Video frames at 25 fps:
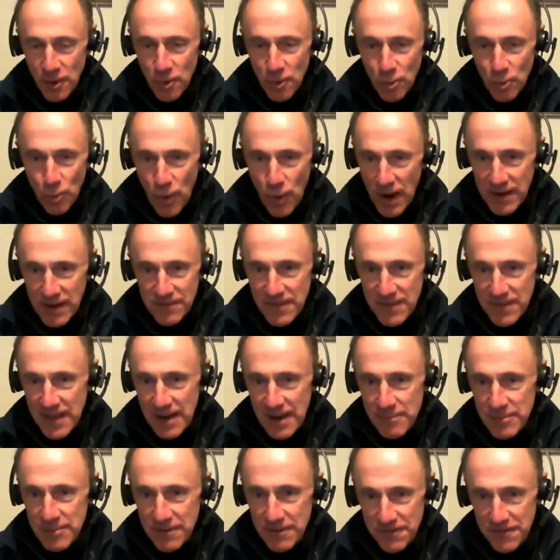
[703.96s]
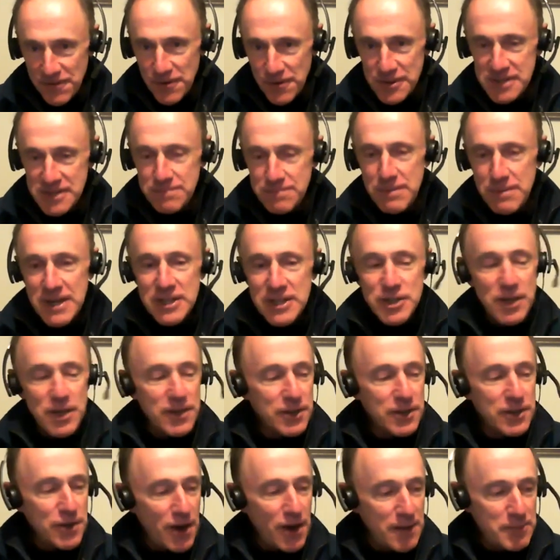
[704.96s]
One of them, the first speech on
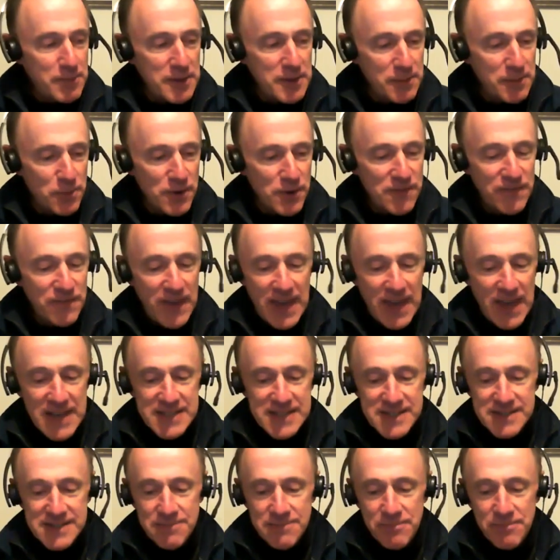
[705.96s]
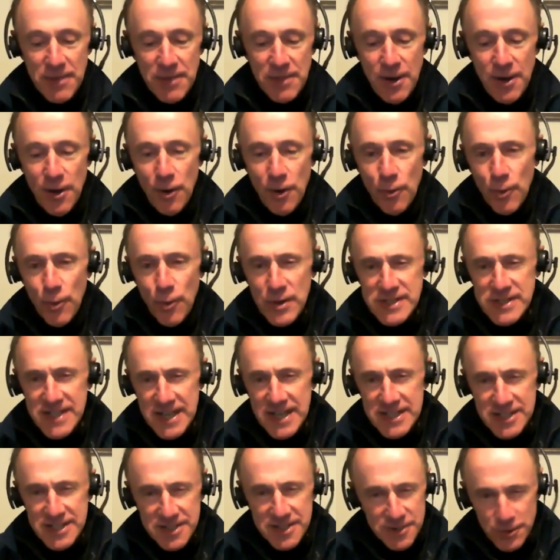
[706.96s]
the top of the briefcase, was a
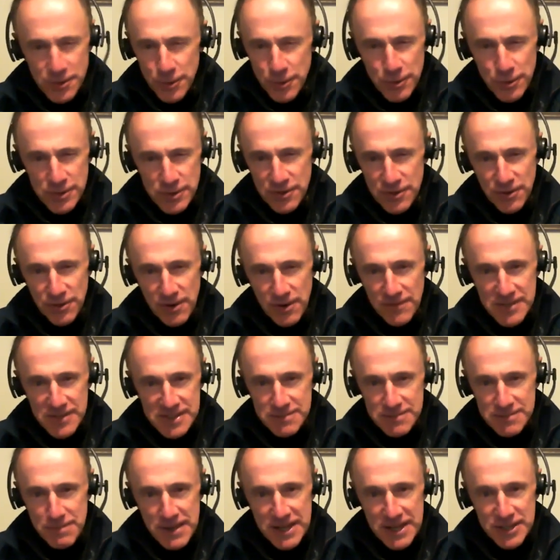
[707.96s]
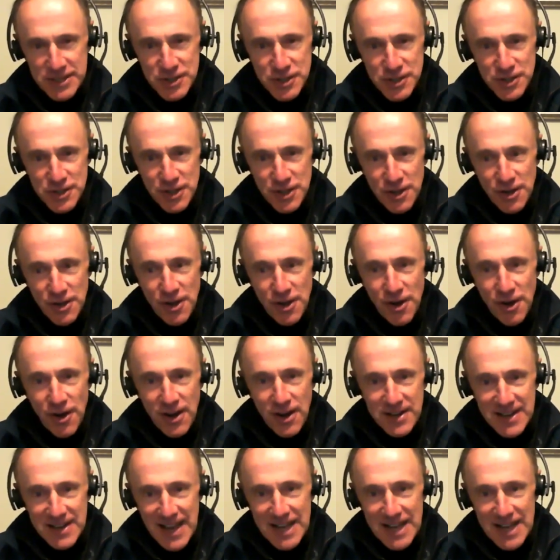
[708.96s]
snoozer of a speech
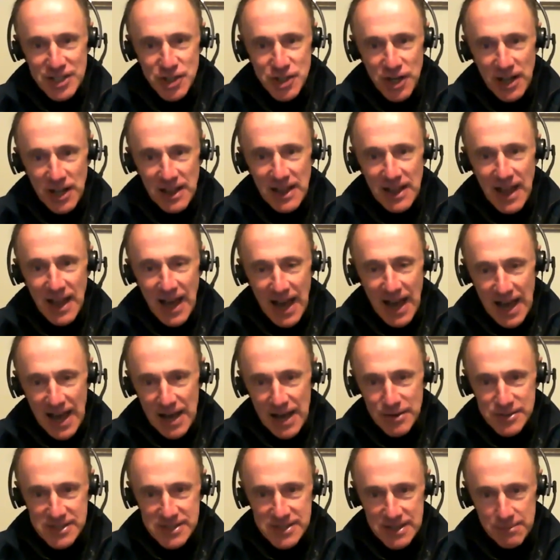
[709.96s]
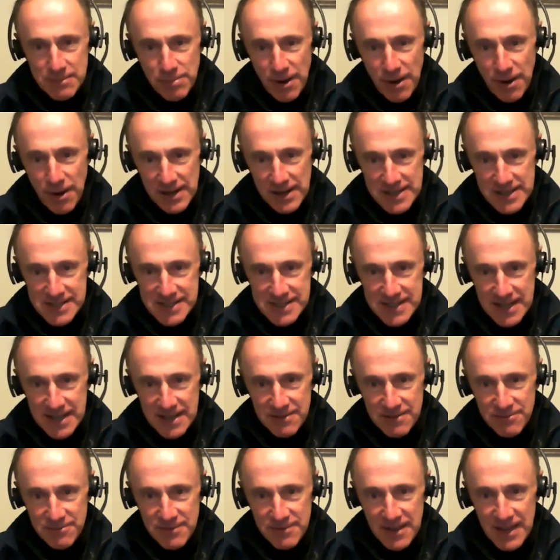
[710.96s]
on national housing
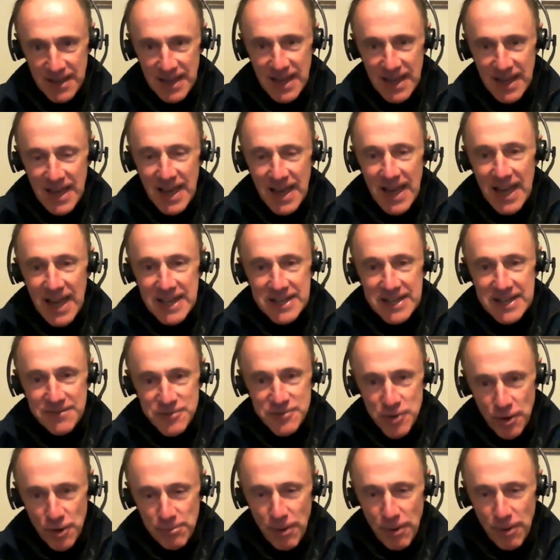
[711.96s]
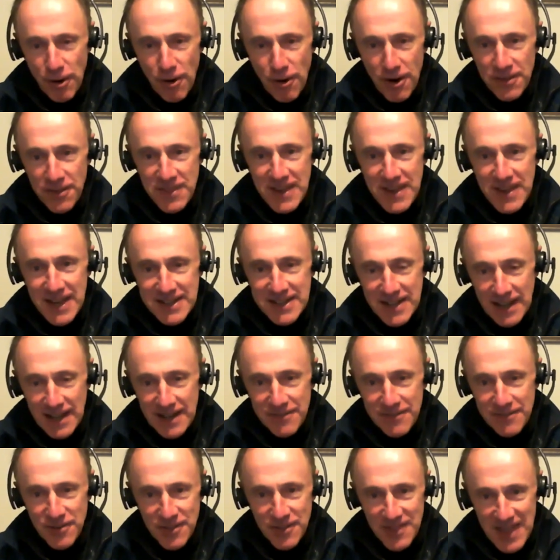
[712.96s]
policy. And if Joe McCarthy had
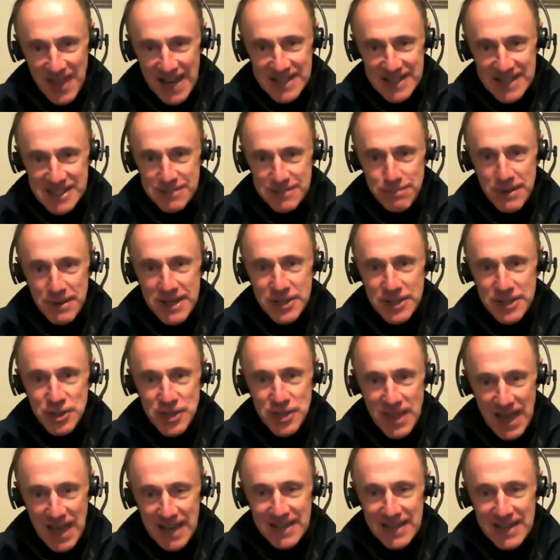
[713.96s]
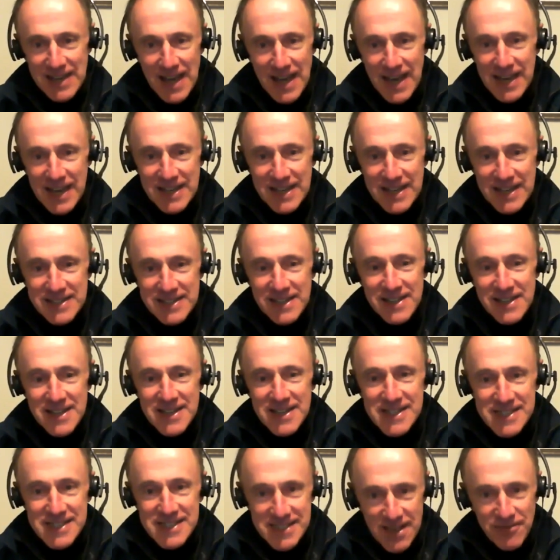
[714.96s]
delivered that speech that night,
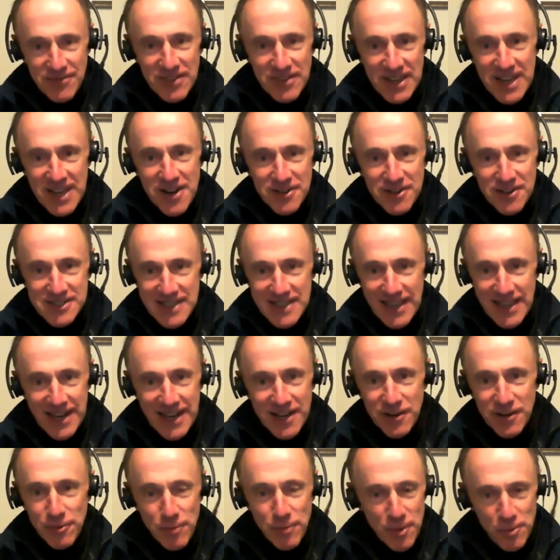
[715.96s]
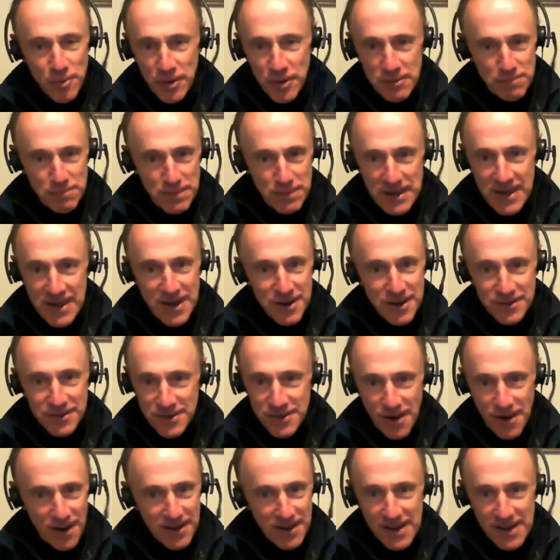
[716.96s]
70 years later, we wouldn't be here
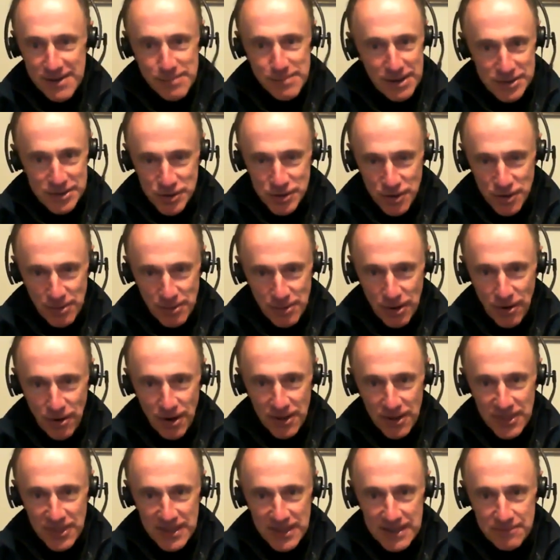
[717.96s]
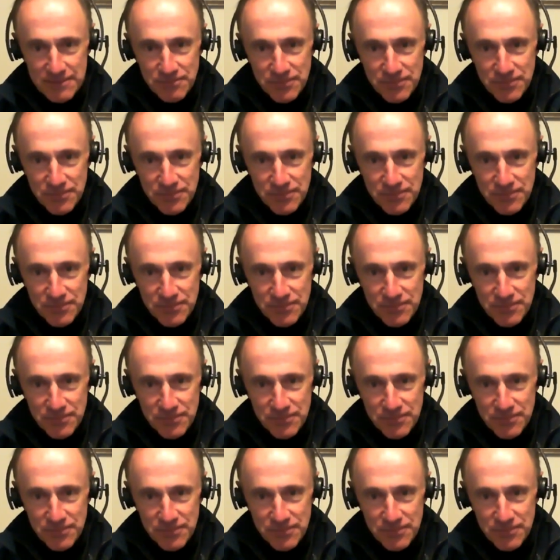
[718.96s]
talking about Joe McCarthy.